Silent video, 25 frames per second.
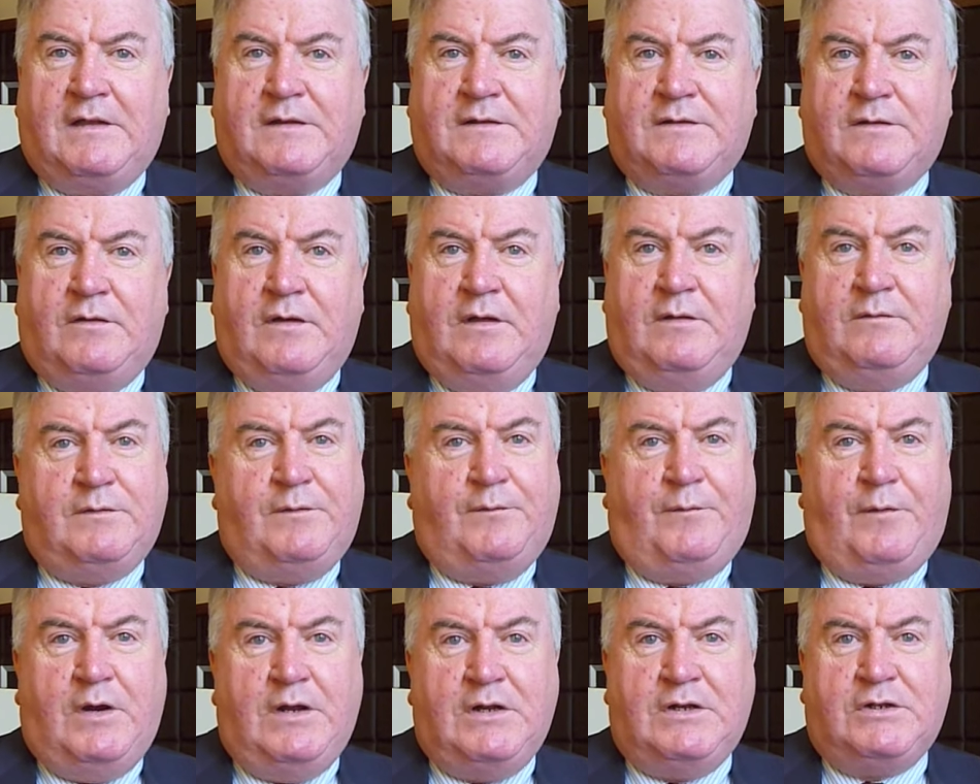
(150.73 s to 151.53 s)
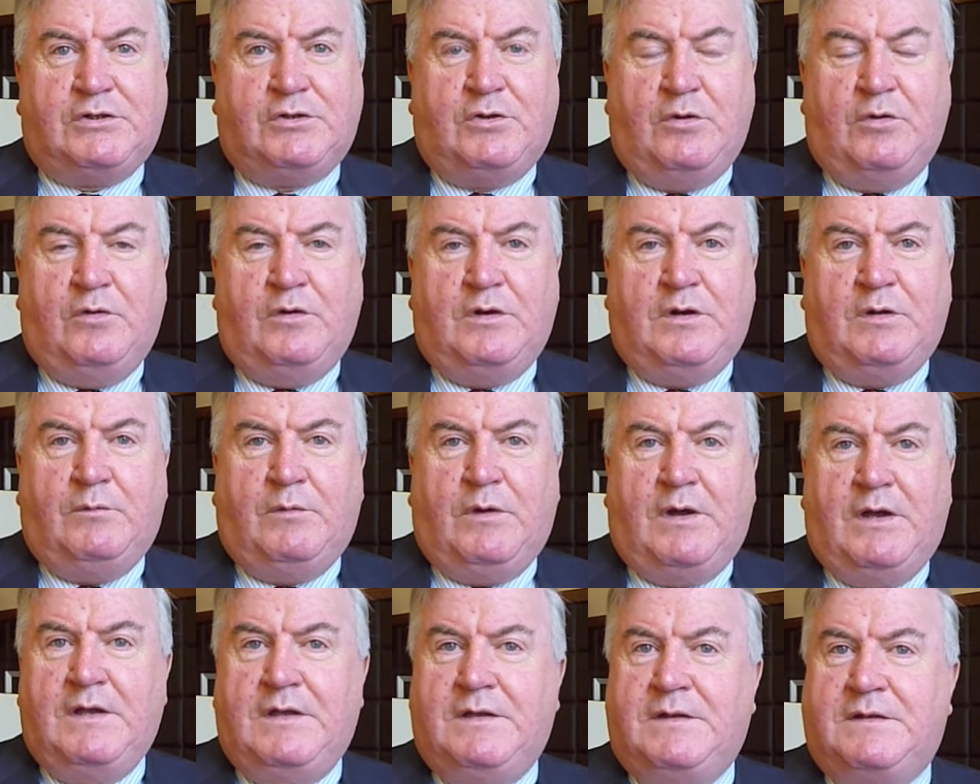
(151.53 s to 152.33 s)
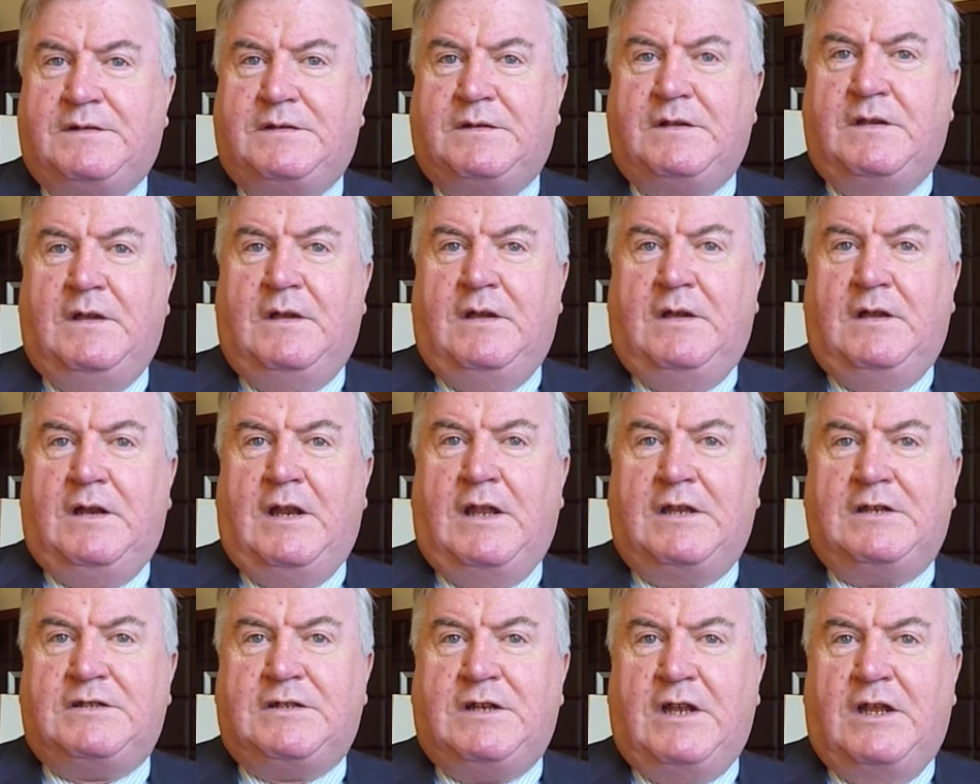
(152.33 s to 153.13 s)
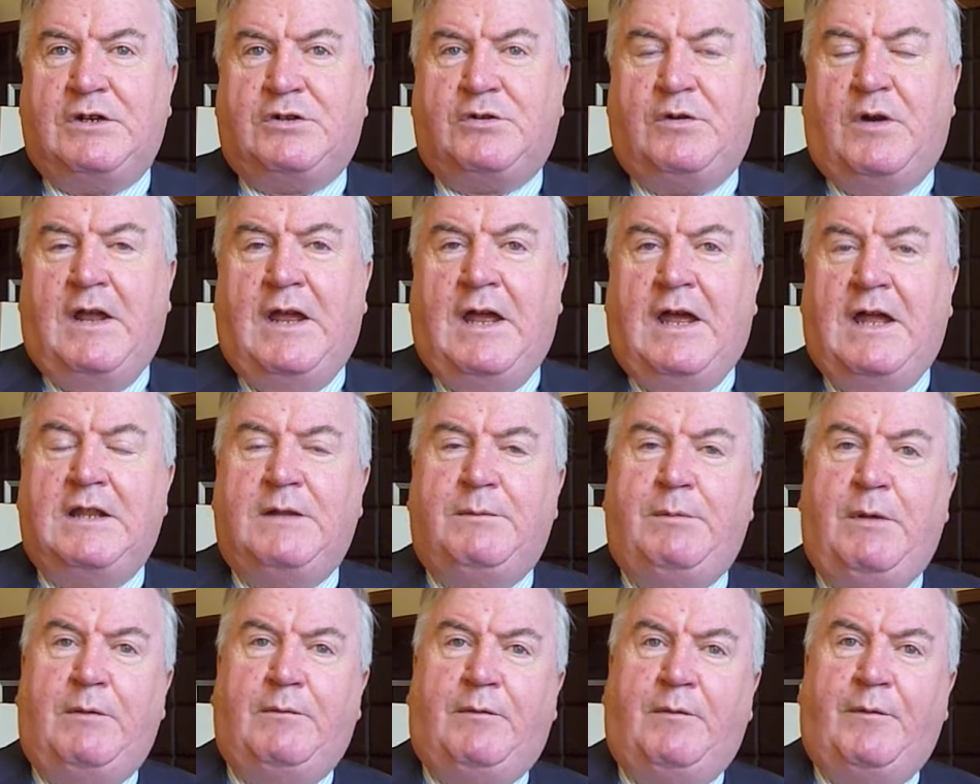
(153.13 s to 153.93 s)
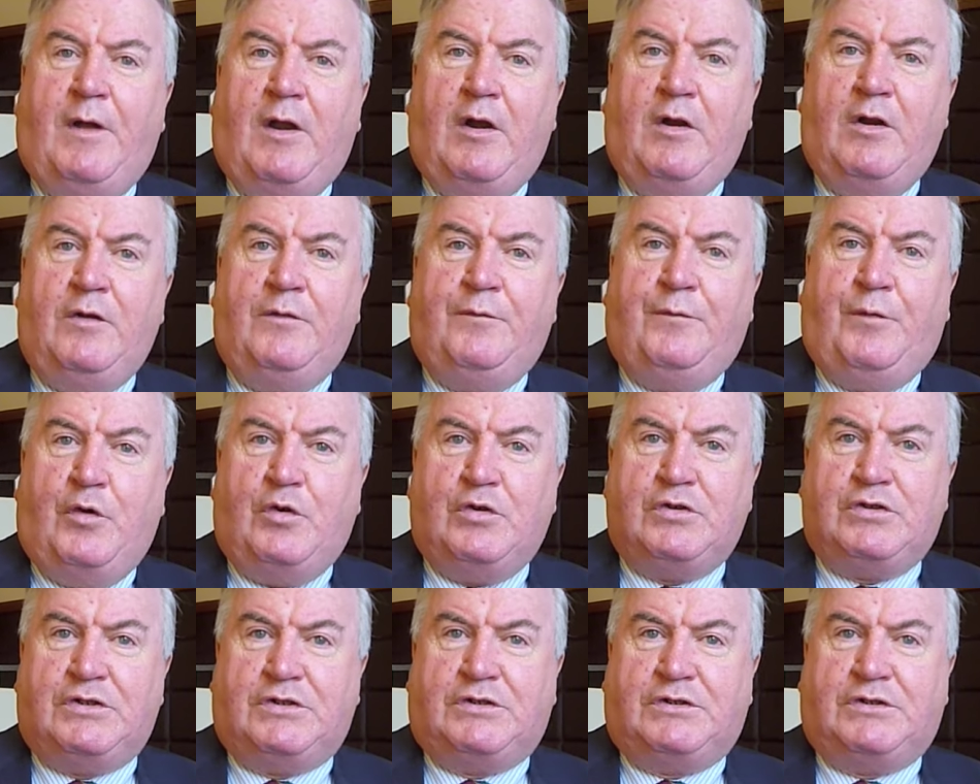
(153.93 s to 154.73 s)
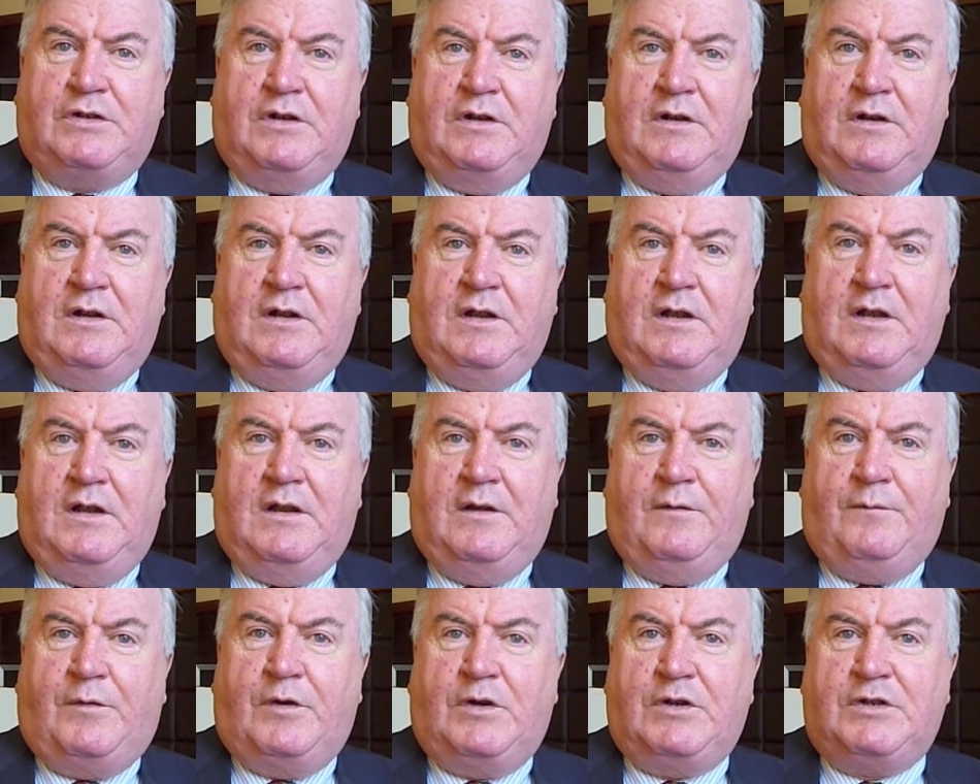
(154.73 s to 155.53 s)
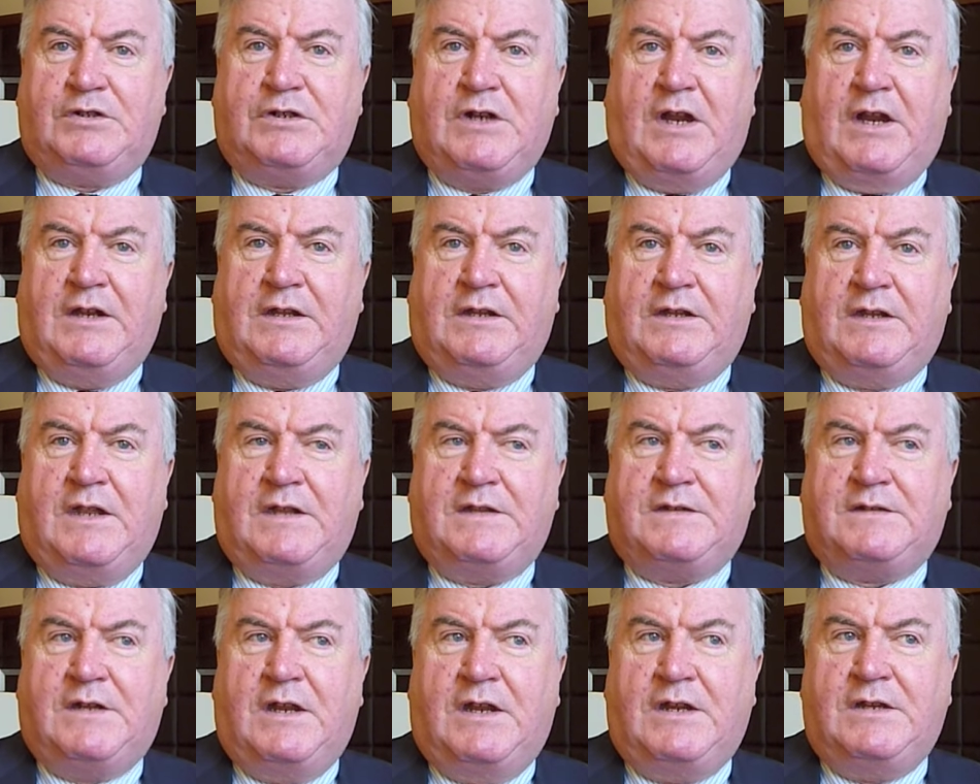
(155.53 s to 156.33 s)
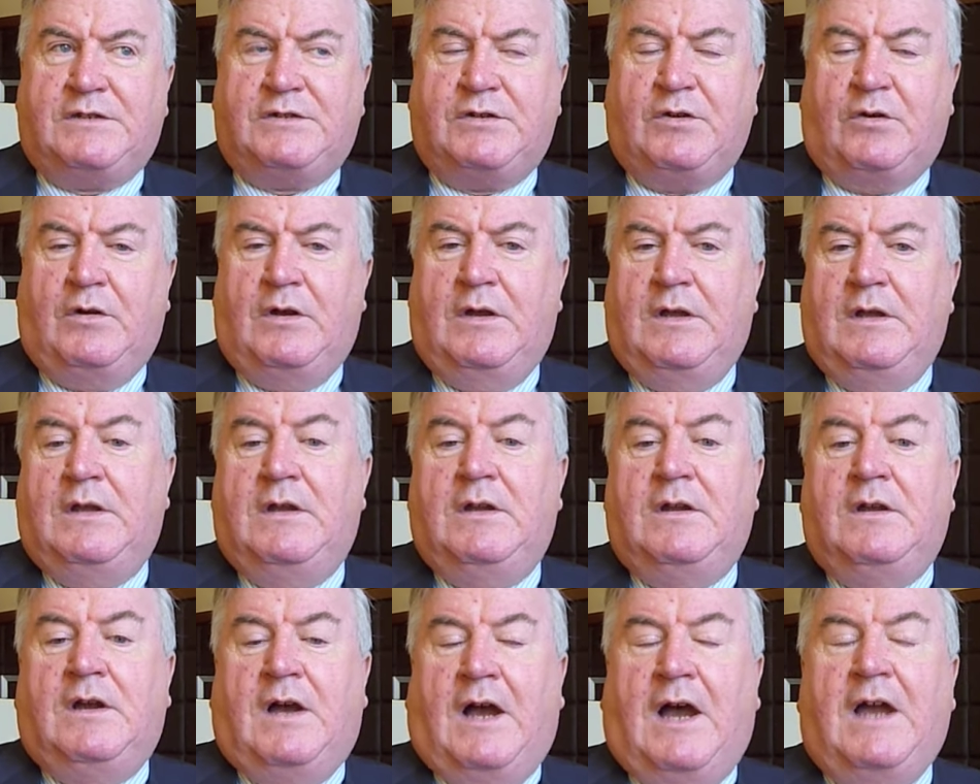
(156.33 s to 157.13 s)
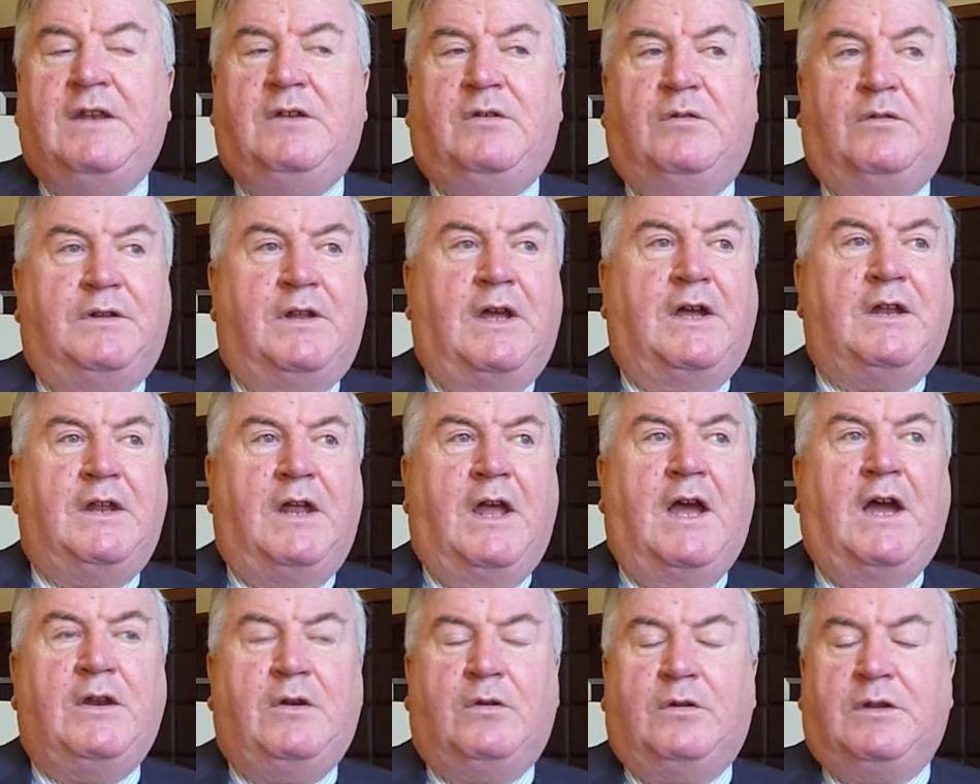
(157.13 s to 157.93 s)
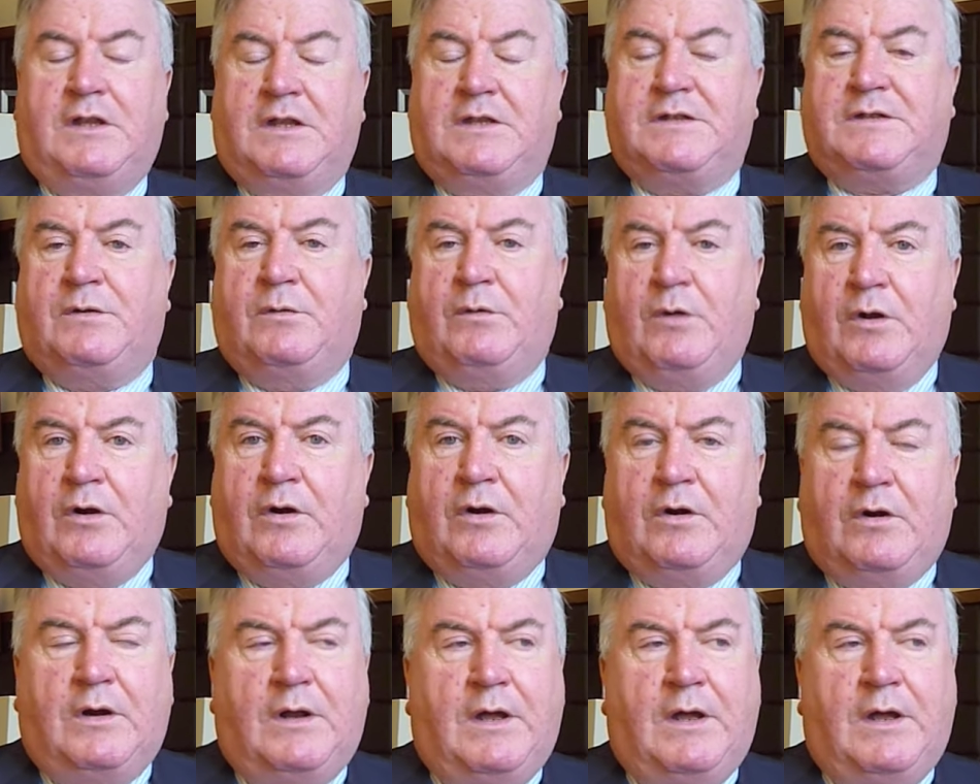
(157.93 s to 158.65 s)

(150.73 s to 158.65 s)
So he was a very shrewd and wise legislator, and the people of Ireland voted uh, for the Seanad at that stage. So I don't, I, I don't think it's a runner.